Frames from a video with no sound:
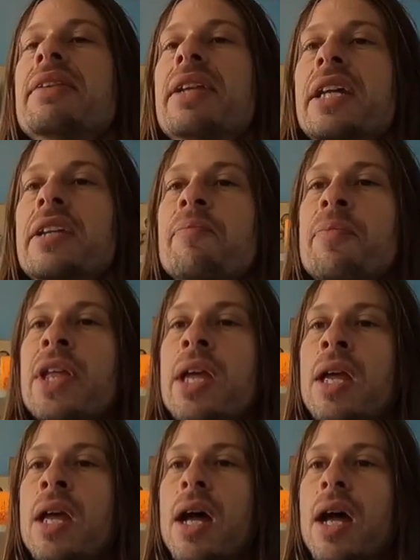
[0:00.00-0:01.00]
And then
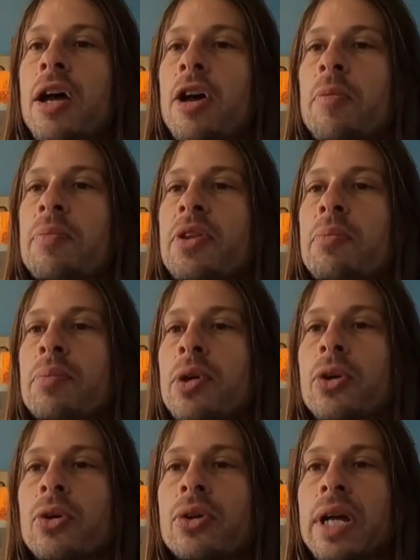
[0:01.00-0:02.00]
the
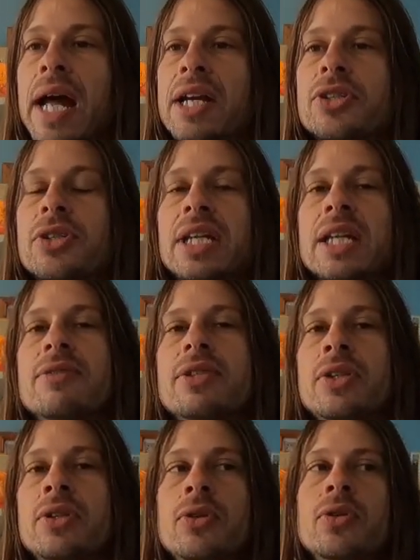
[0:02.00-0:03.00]
moon actually
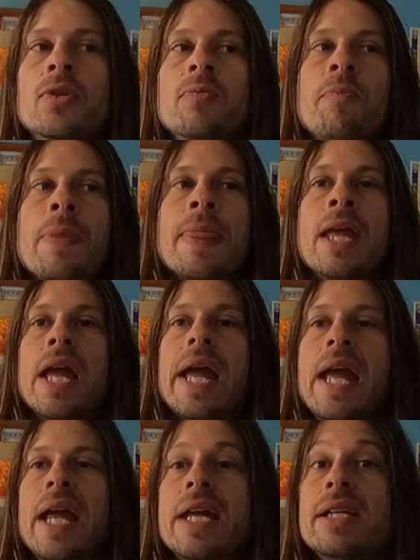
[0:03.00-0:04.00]
gives you
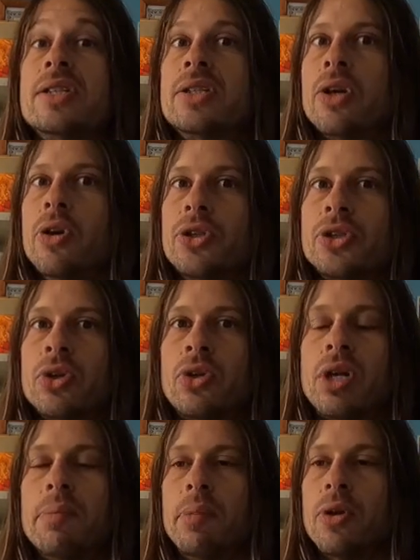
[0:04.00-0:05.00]
a
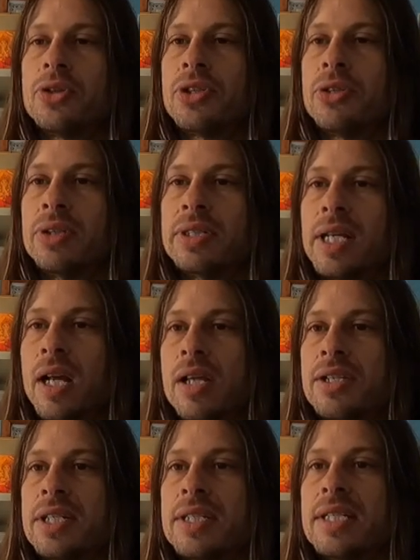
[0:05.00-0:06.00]
social, emotional
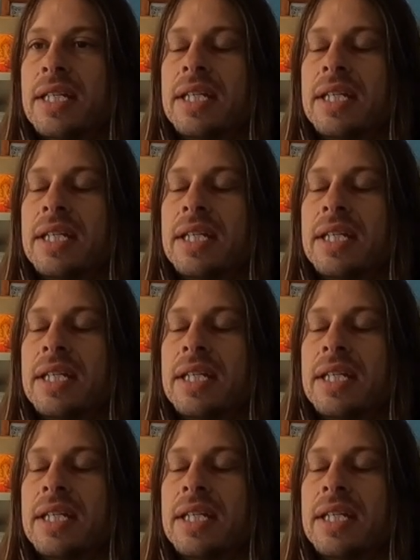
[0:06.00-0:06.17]
intelligence.